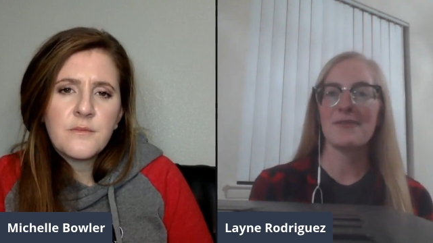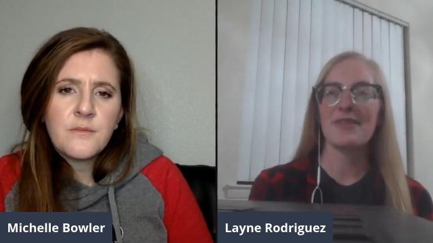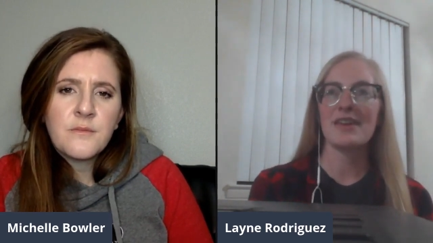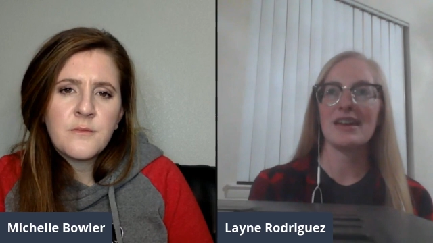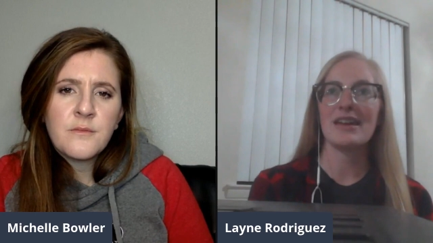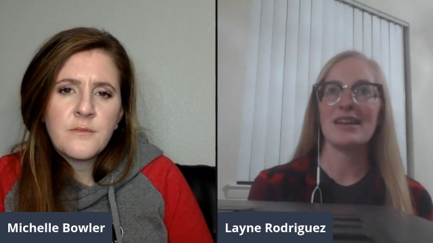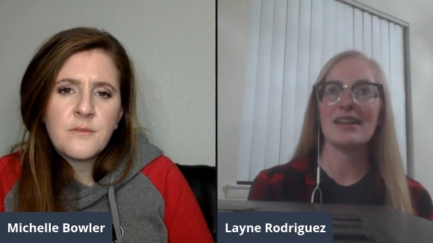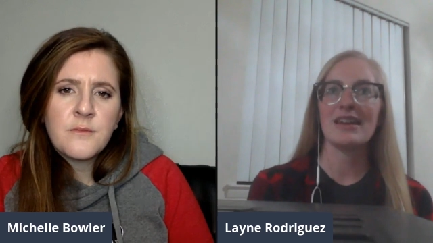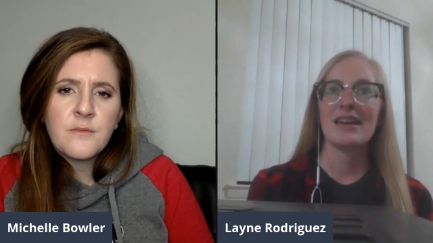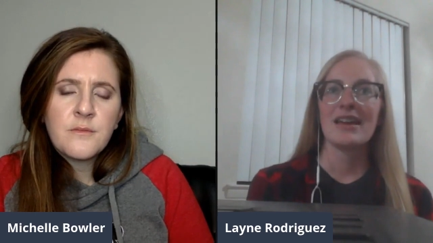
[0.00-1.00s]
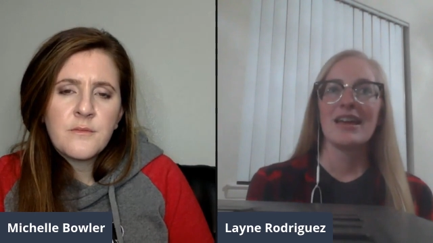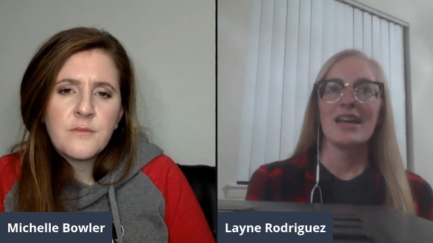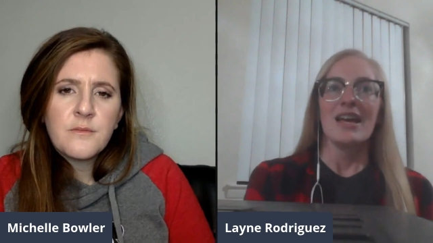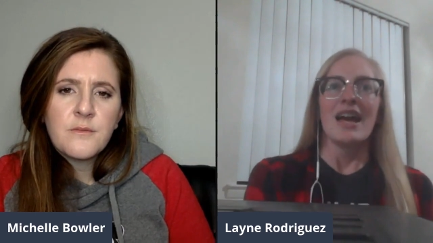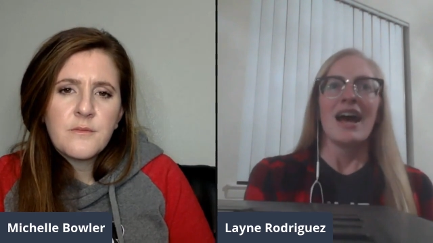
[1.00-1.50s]
Speaker 1: And then
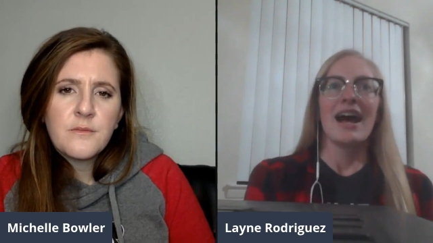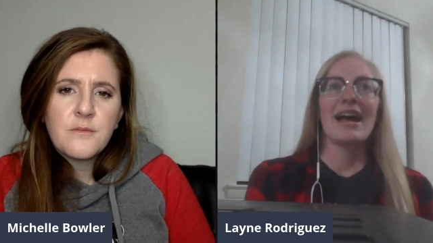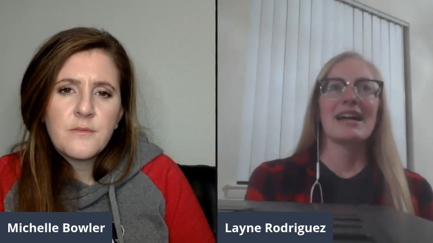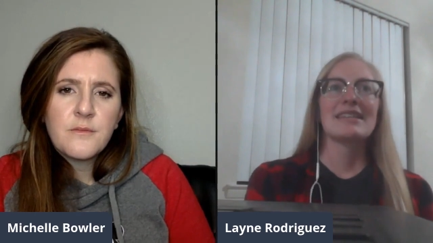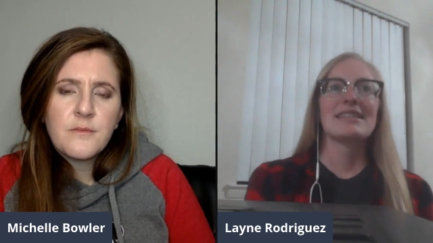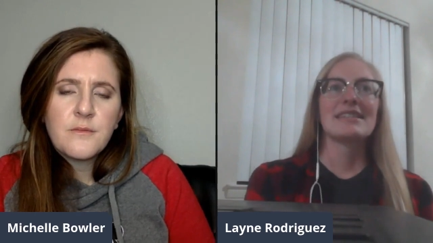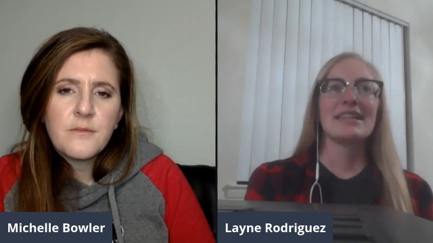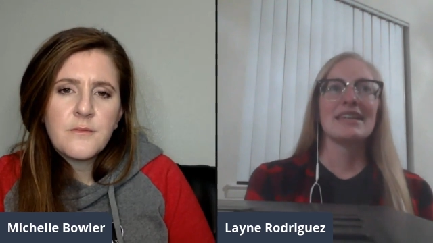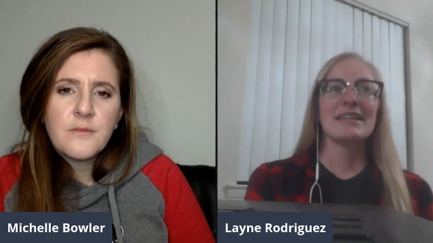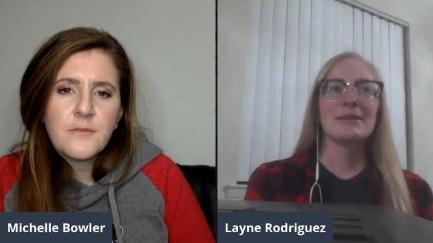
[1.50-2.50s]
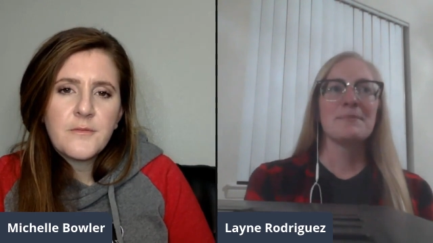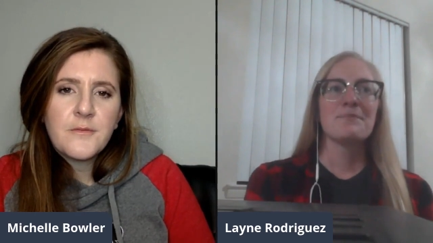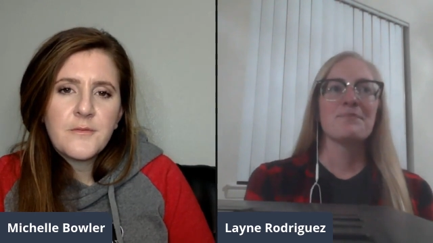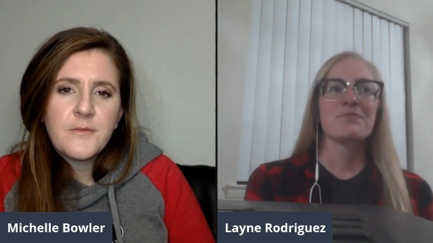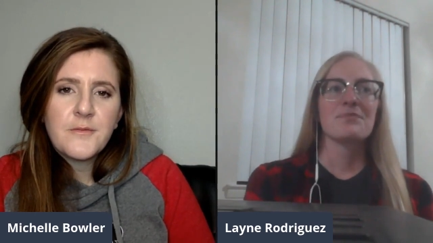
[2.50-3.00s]
I had seen
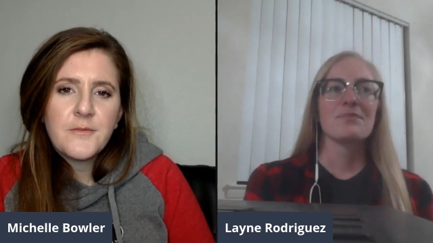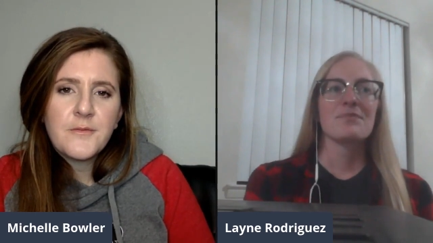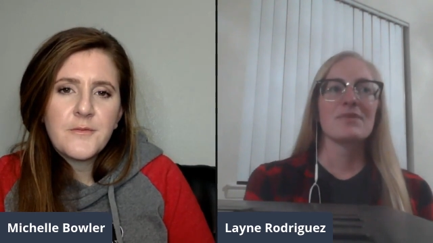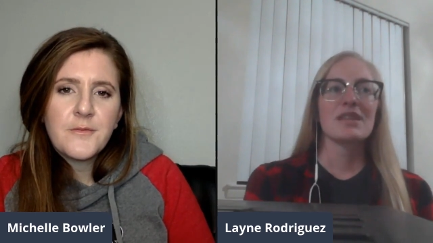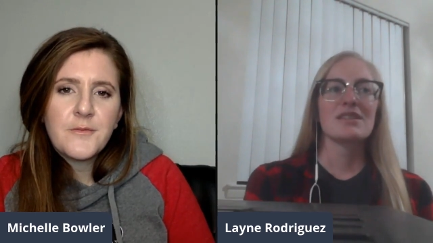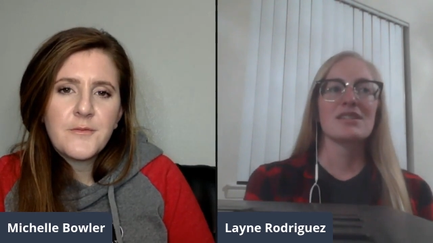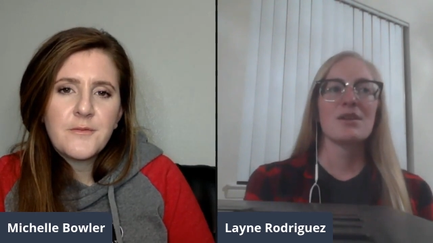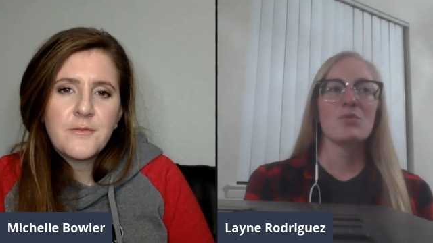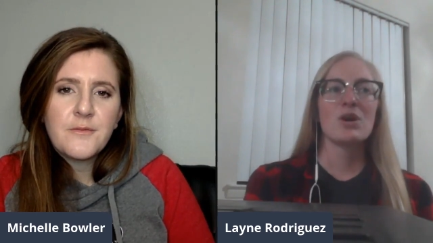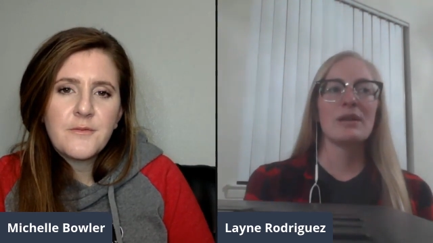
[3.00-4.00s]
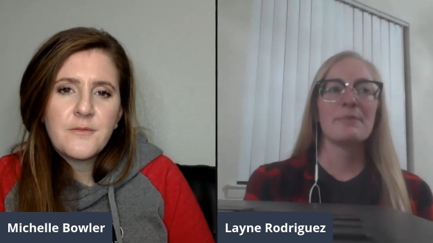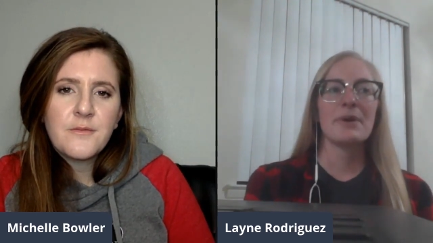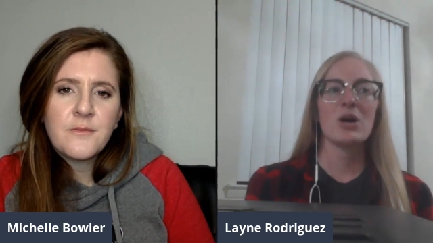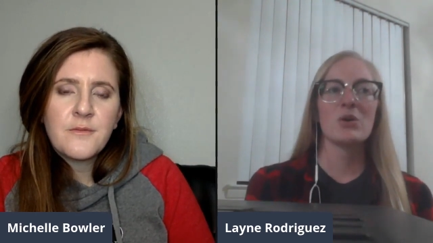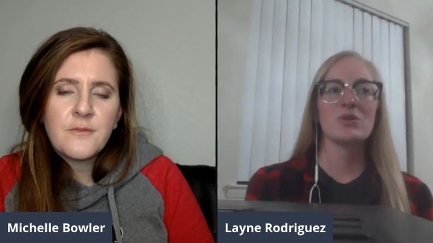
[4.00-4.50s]
someone
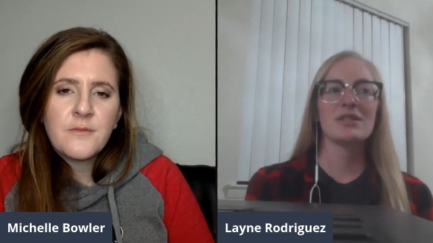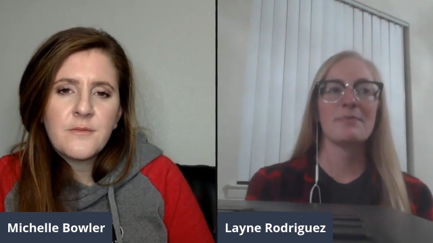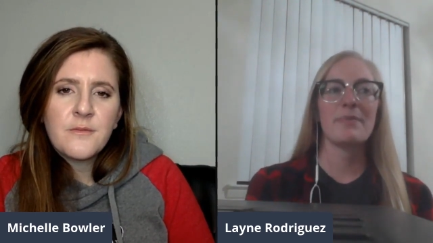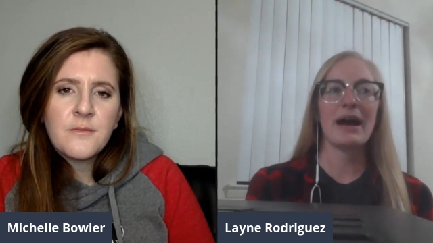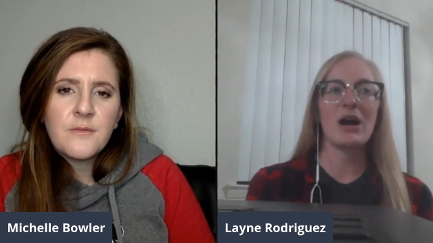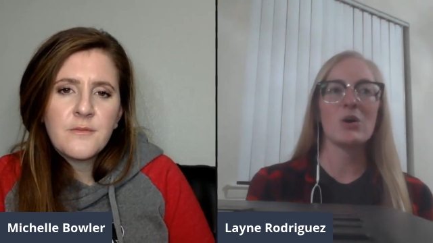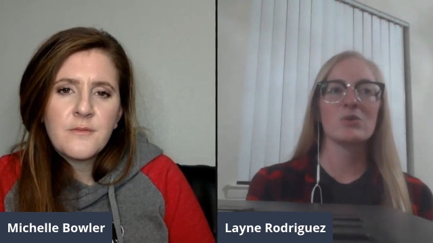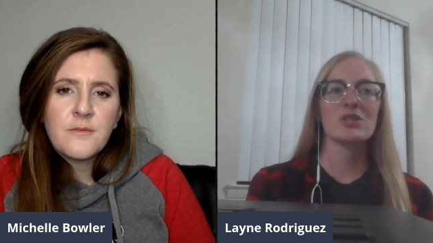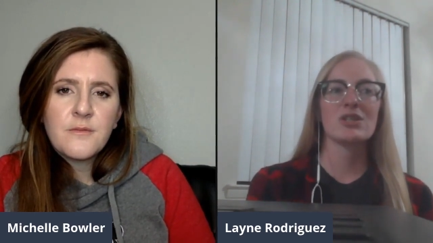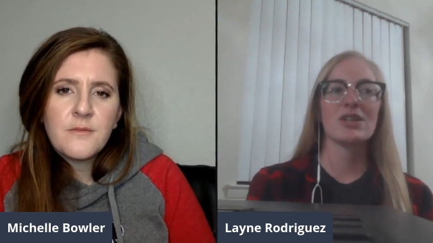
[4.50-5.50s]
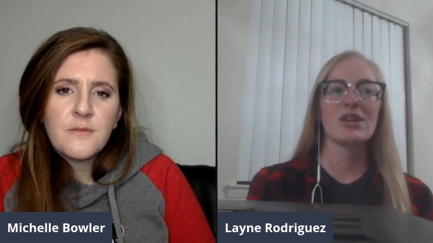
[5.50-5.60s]
post about